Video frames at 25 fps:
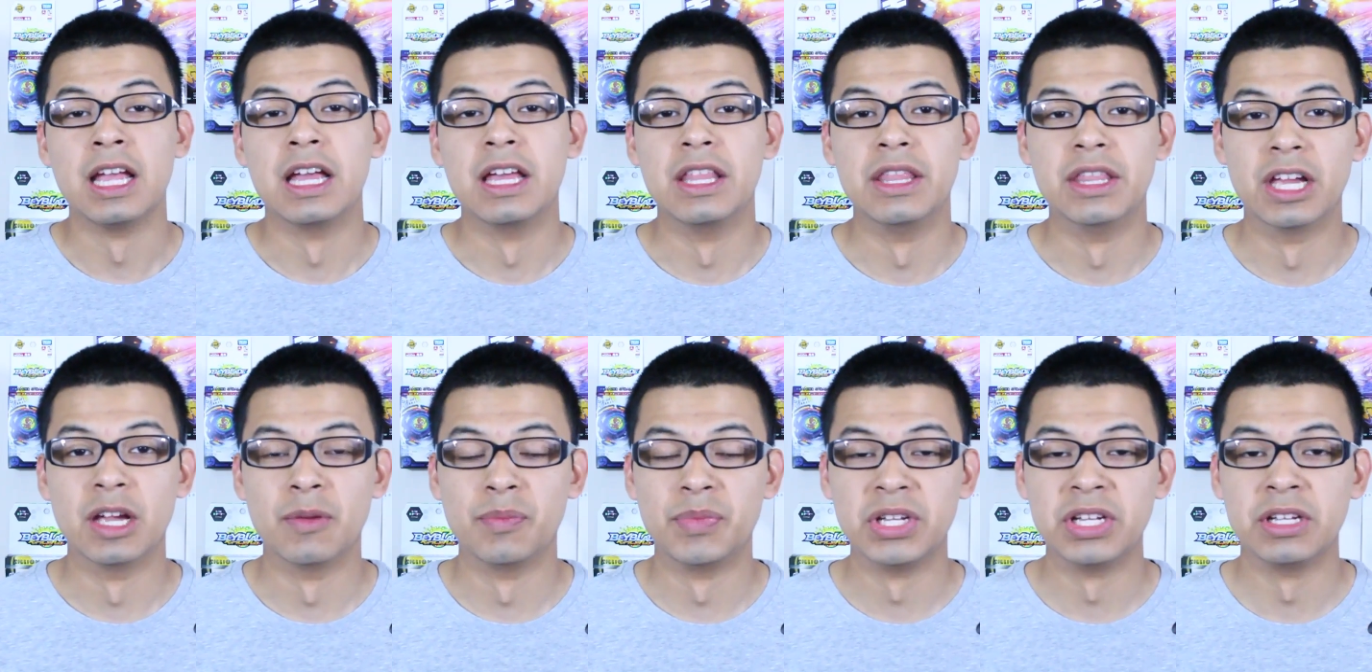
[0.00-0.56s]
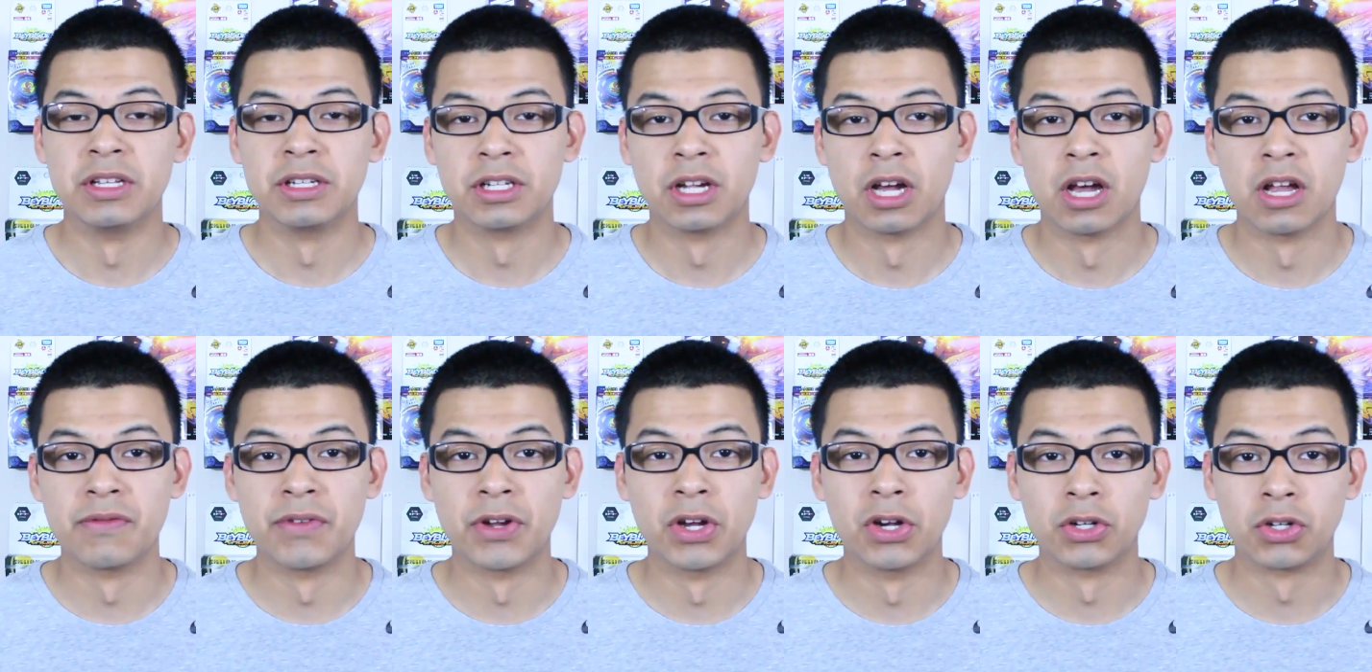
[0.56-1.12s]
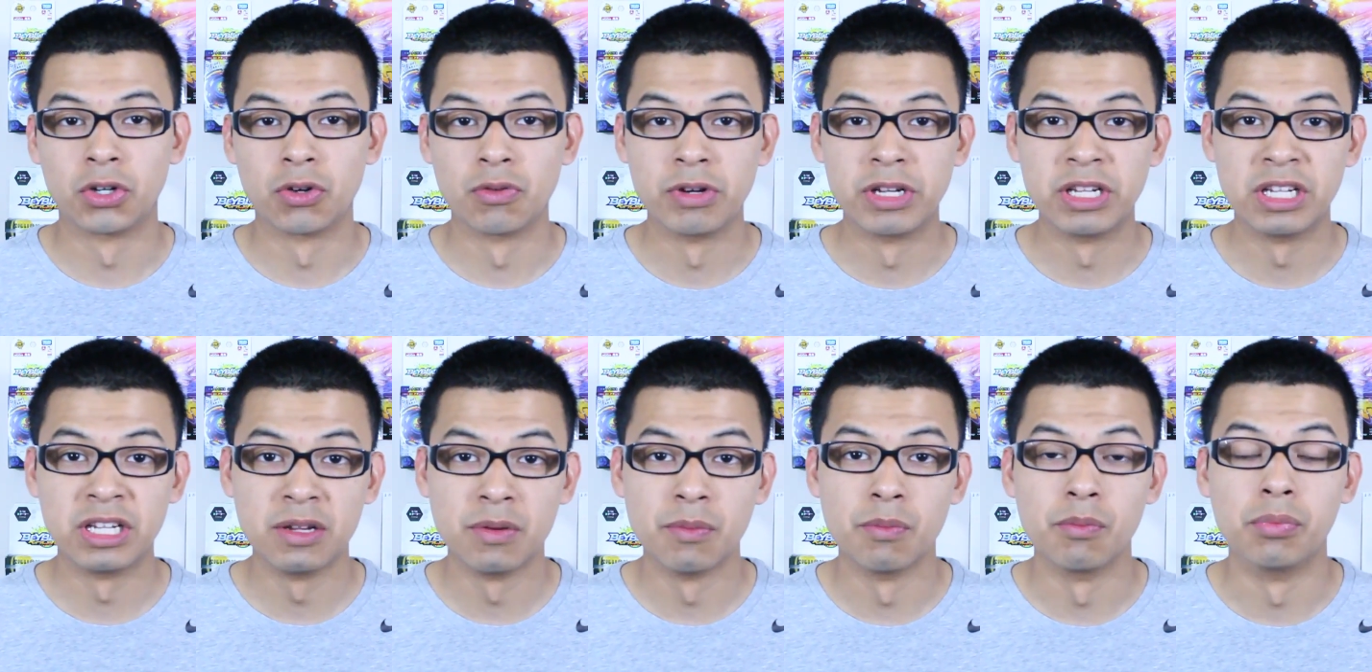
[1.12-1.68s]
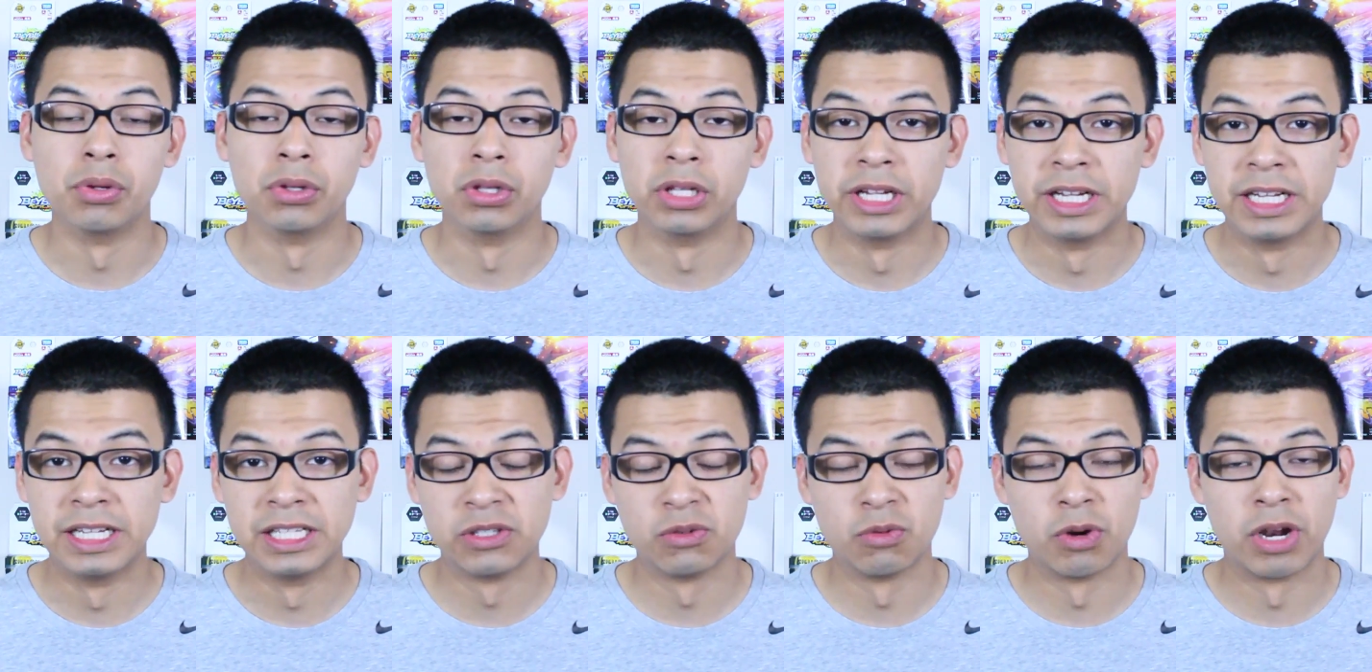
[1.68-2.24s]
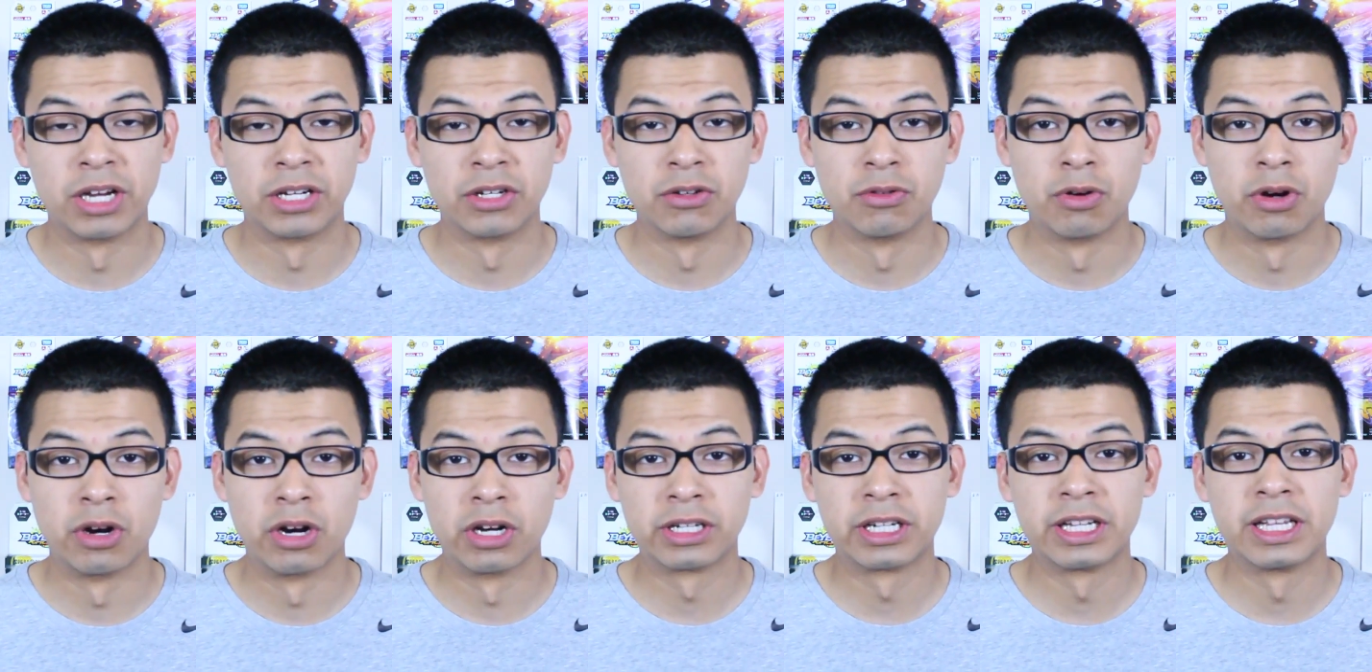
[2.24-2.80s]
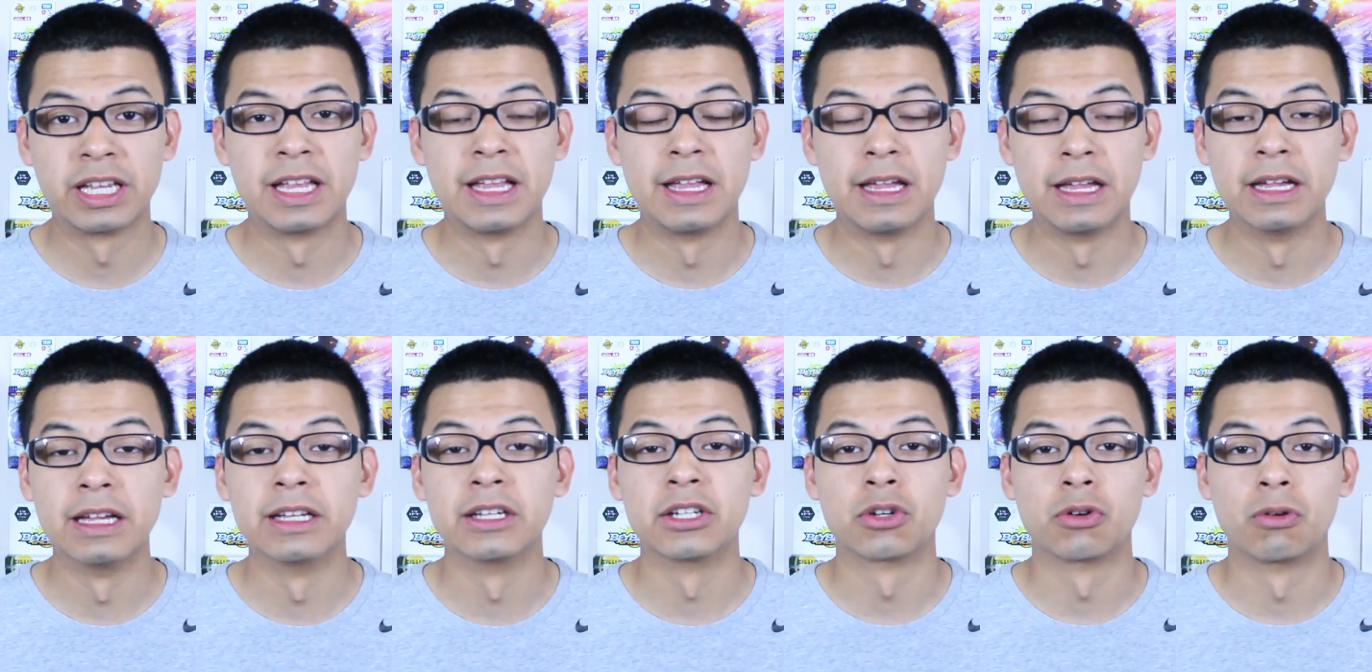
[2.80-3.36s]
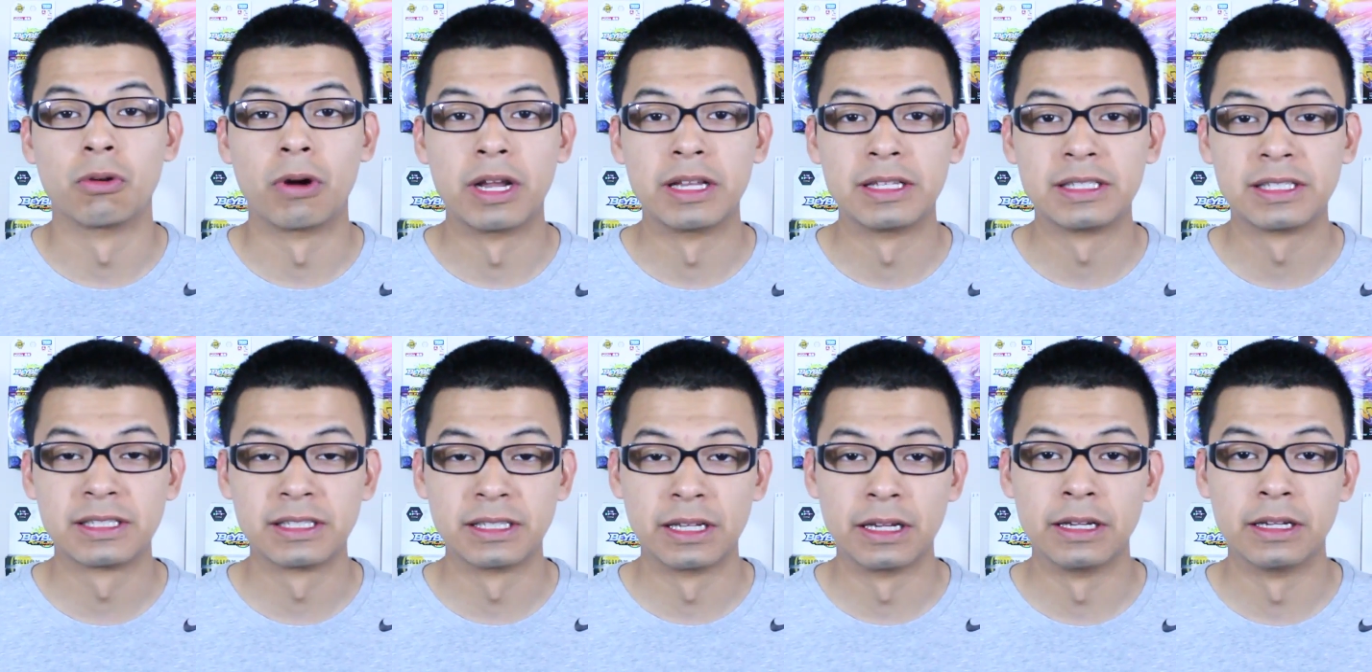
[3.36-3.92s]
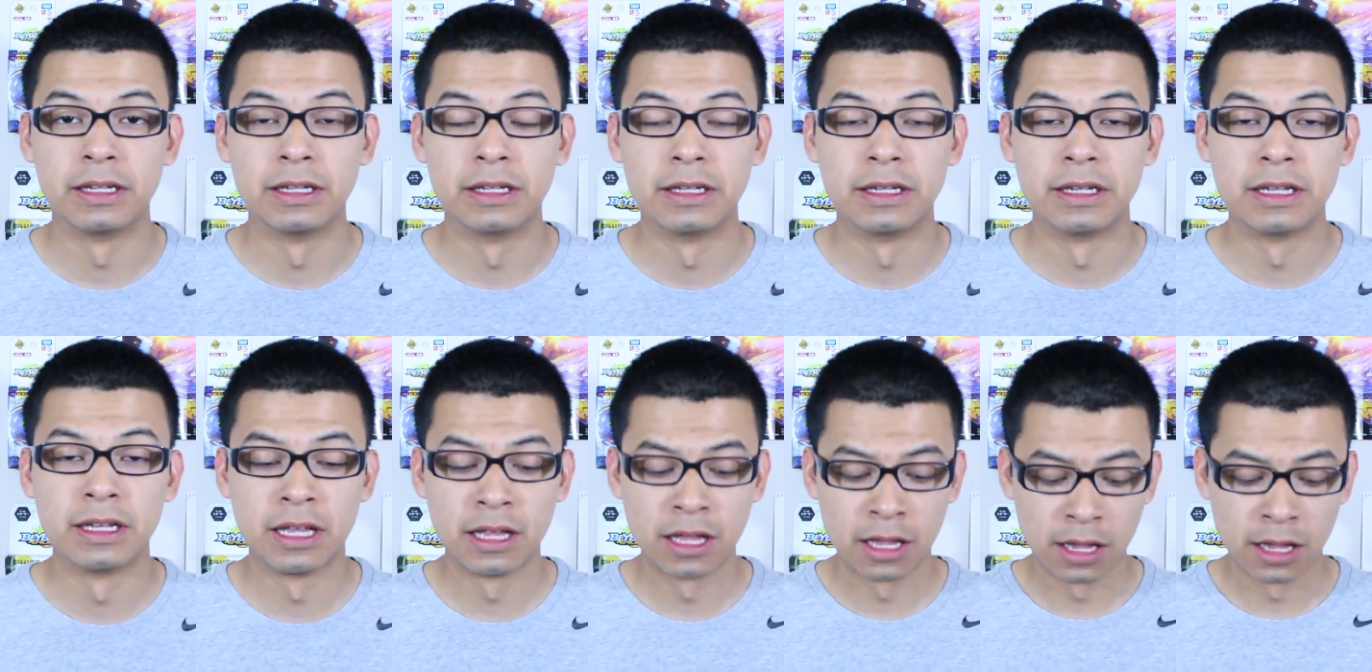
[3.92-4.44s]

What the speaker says: and that being God Valkyrie, Blaze Ragnarok, and Christ Satan.